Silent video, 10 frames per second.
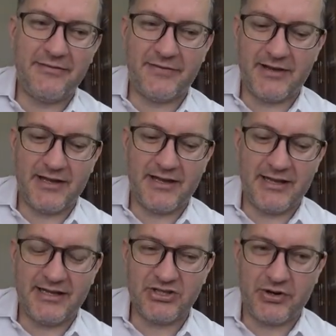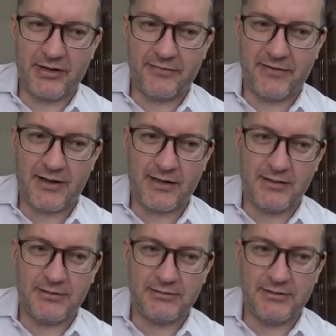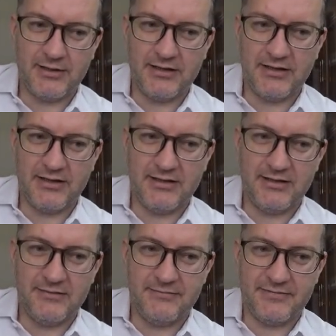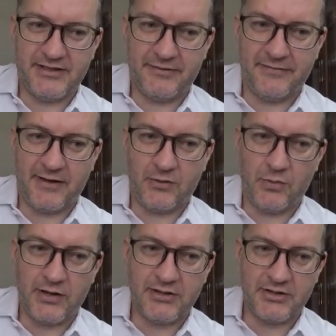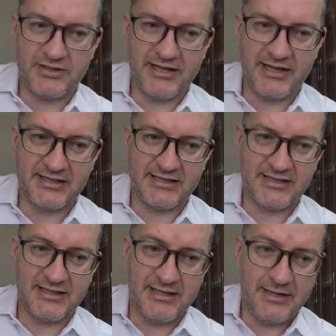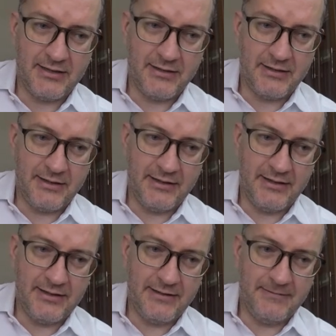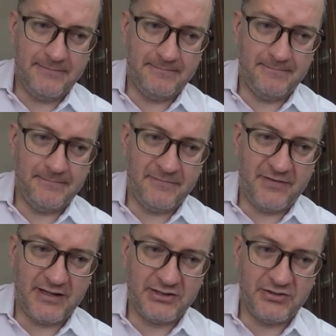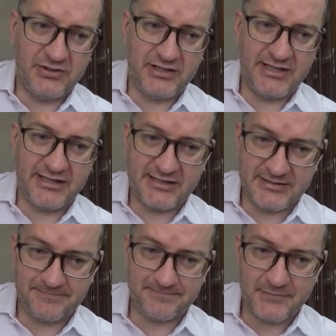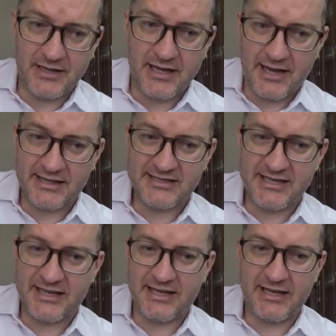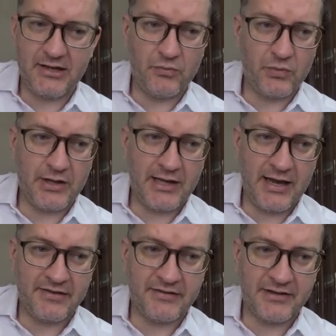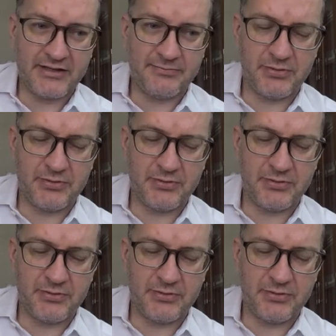let's create a file. Say file1.txt and file2.txt, and say we have. Let's put